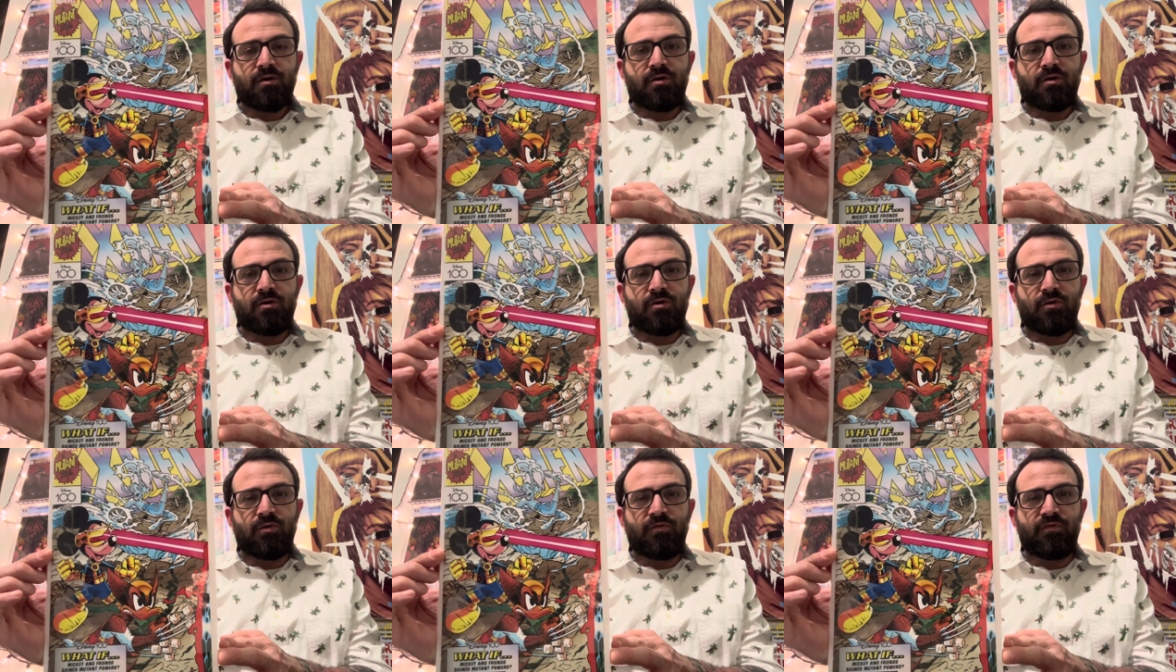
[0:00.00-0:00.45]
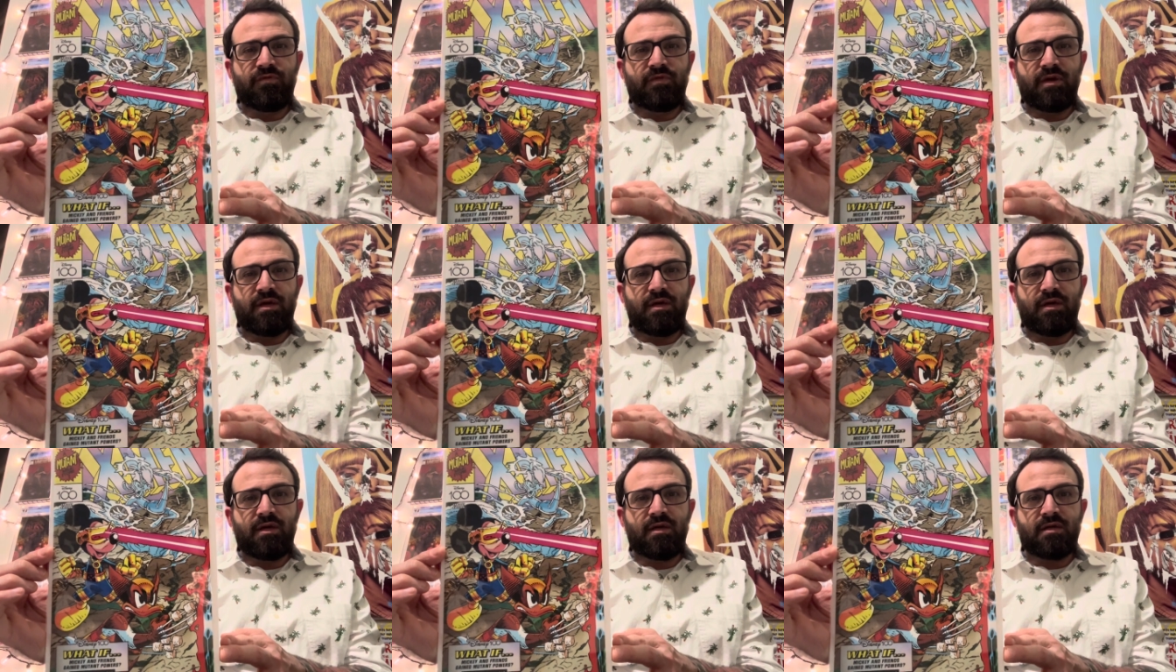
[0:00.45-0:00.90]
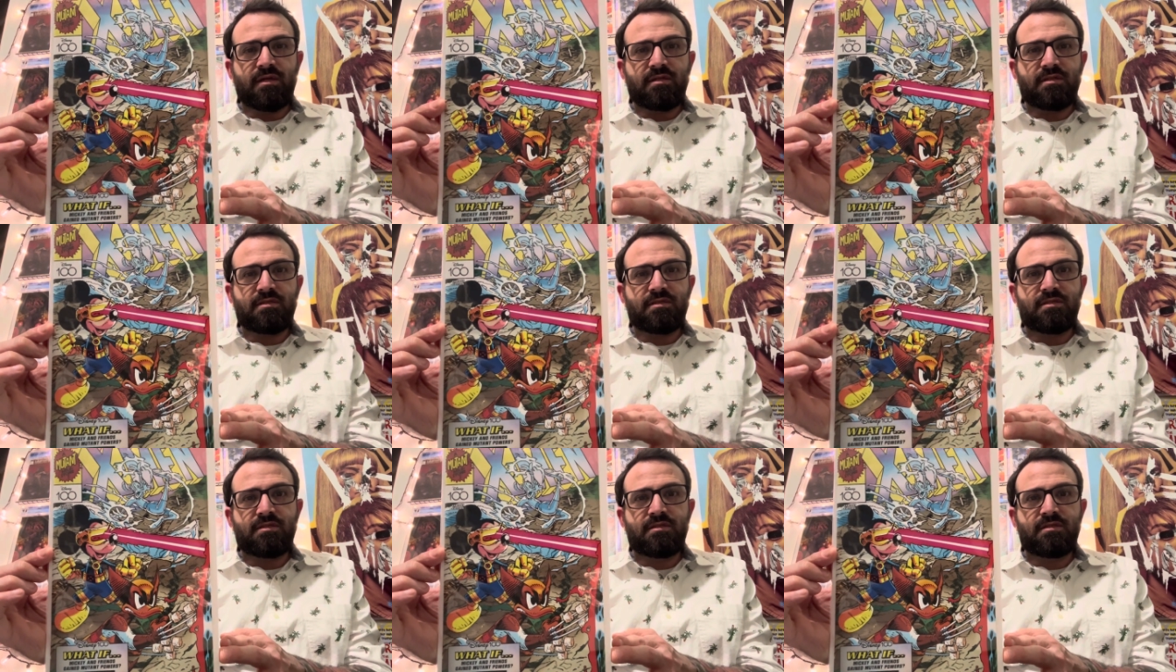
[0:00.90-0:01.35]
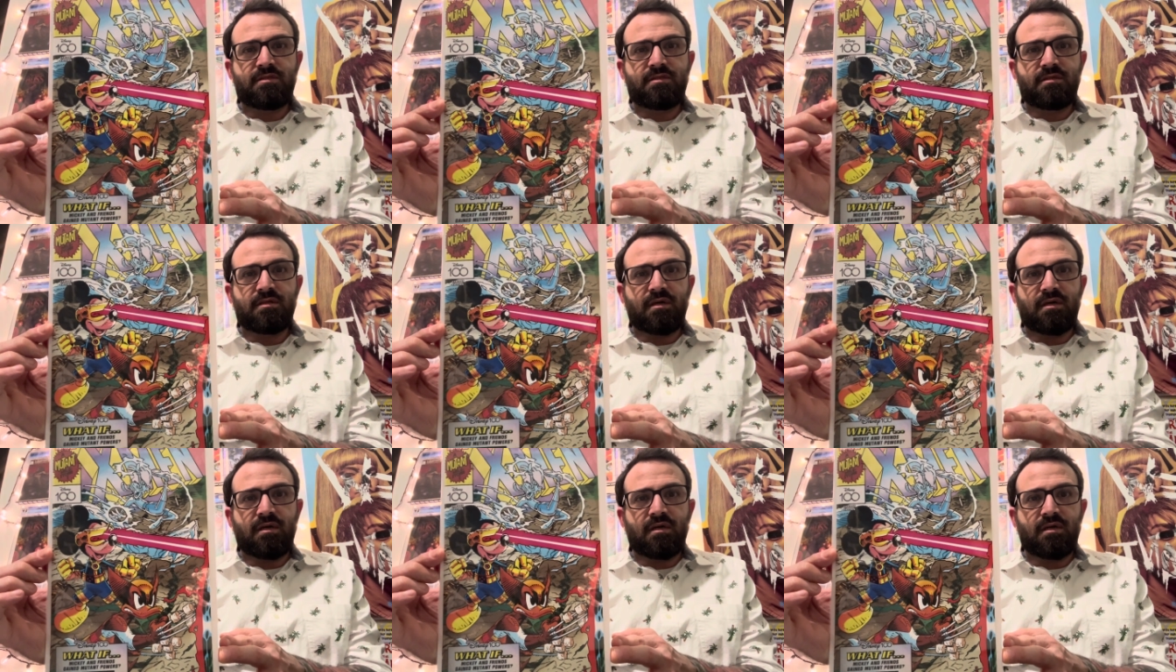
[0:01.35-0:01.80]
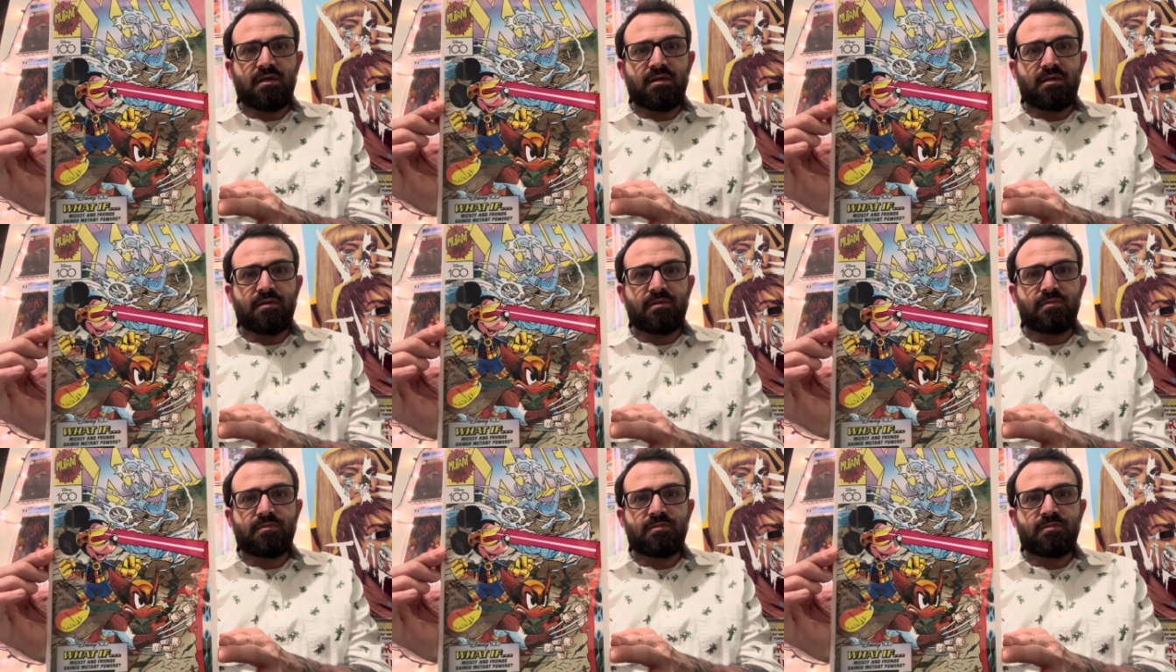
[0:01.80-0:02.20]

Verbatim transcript: Goofy and uh,